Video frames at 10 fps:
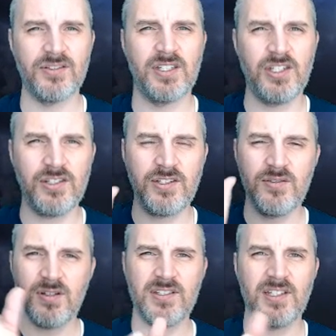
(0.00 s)
And you just
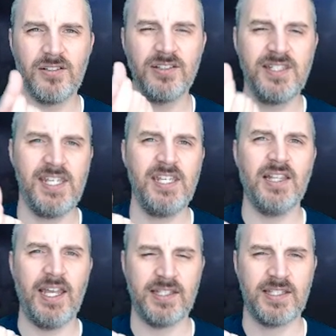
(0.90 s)
use those little tea
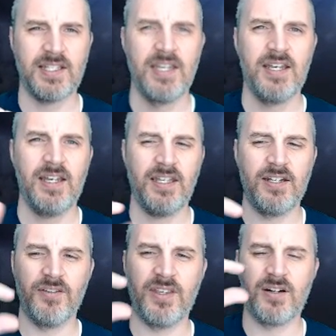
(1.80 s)
lights,
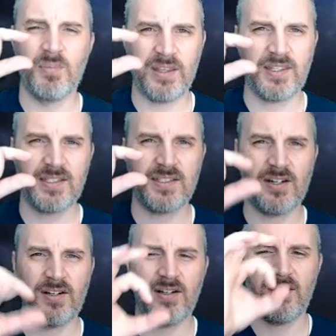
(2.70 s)
that are about this
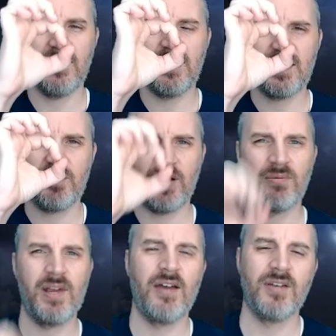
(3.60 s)
tall and this big around.